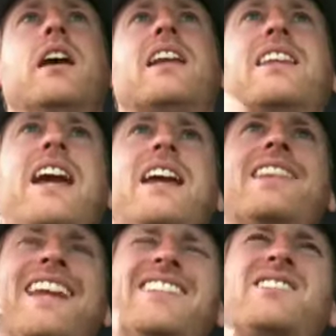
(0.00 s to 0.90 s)
And
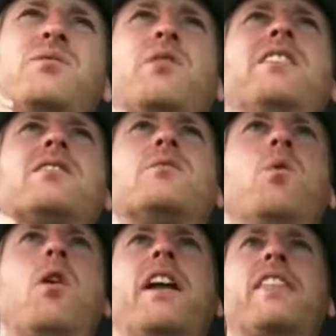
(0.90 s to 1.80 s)
again, that's the reason
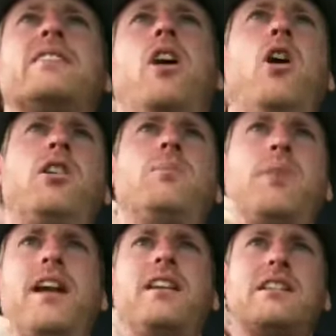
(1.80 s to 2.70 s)
why this
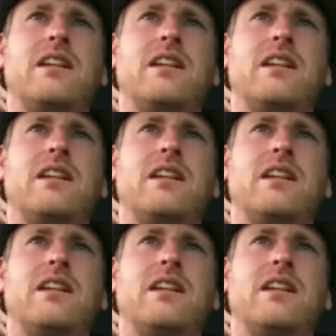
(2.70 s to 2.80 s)
occupies